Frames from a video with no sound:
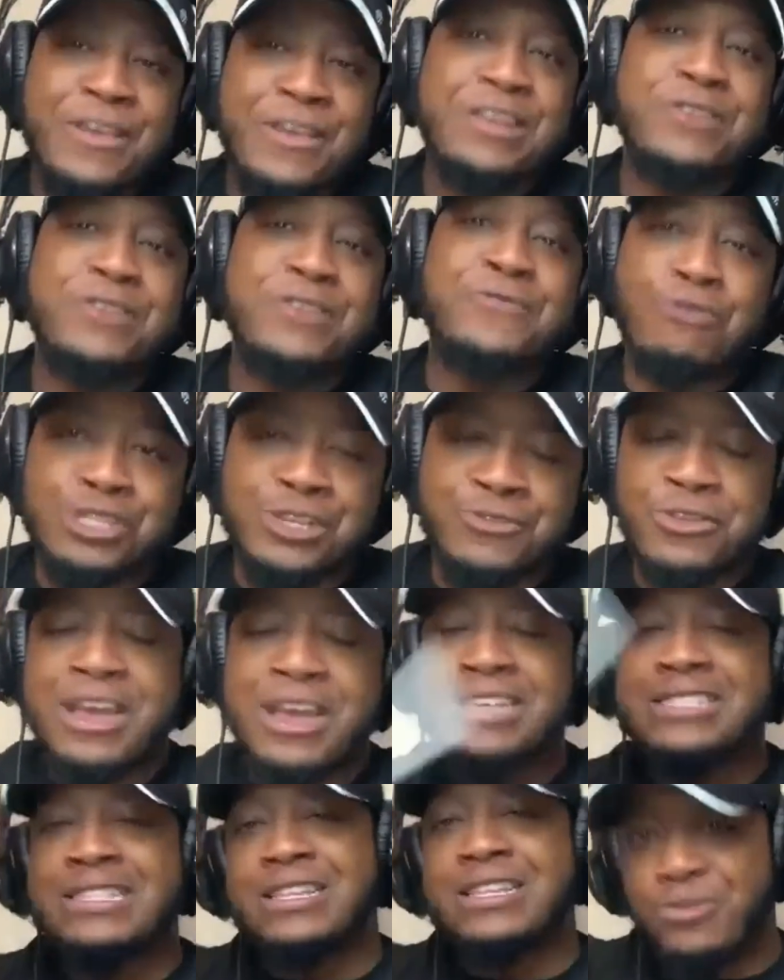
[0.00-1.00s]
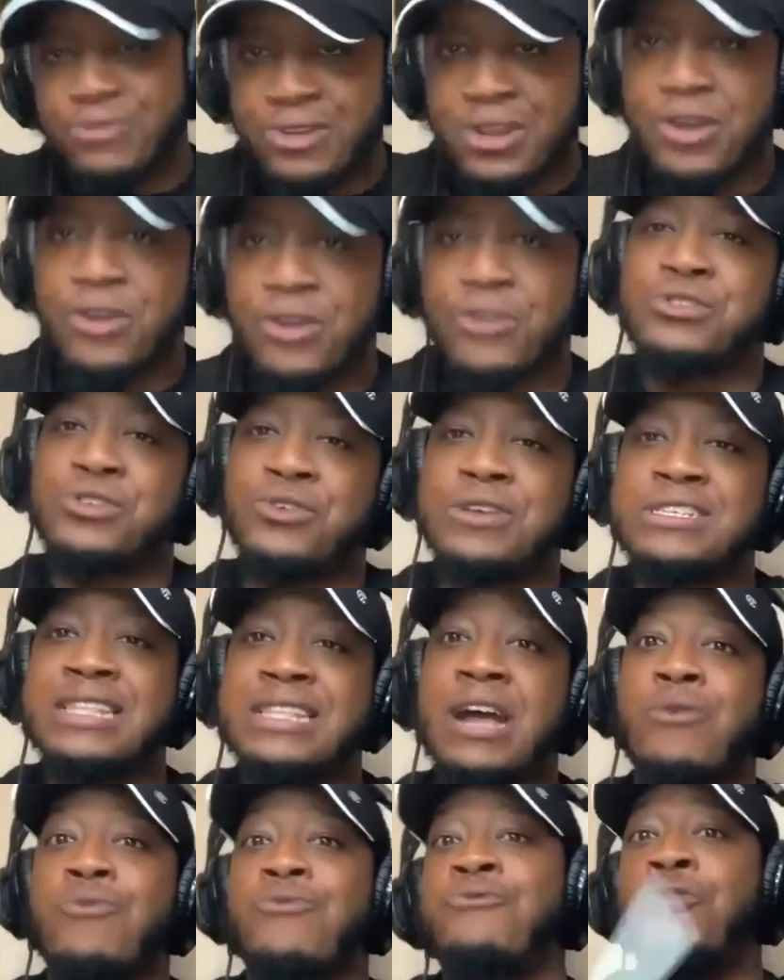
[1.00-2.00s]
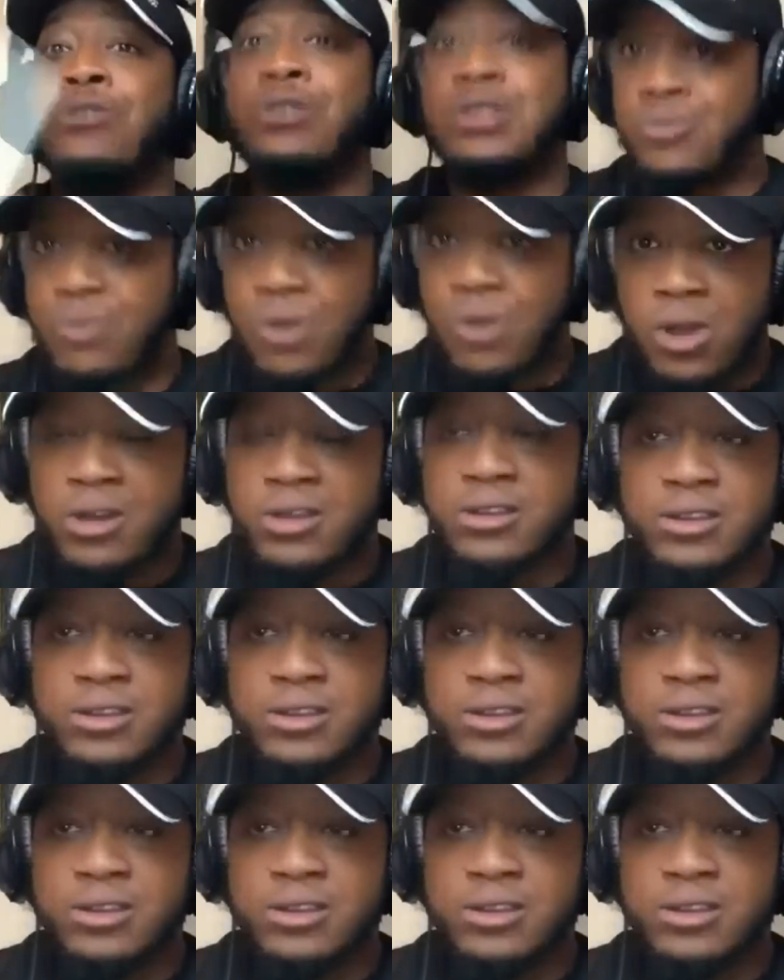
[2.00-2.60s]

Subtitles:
unfortunately, for you guys that don't know, so he's not fully wrong.